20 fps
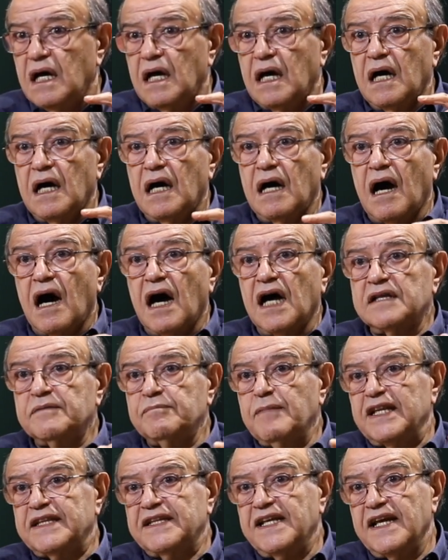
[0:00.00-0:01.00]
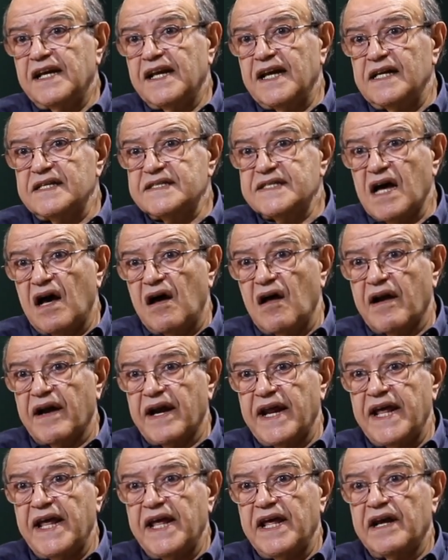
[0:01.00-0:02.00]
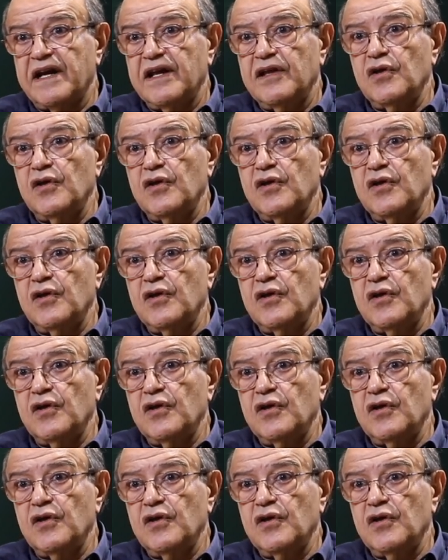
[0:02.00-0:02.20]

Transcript: art materials are rare.